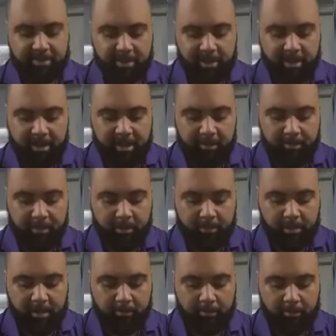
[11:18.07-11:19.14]
You're going to keep doing
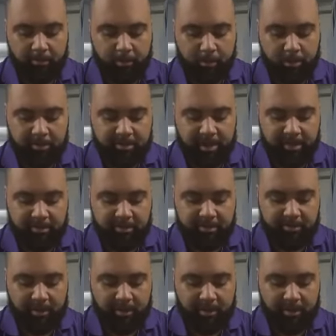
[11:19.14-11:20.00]
it with more sections.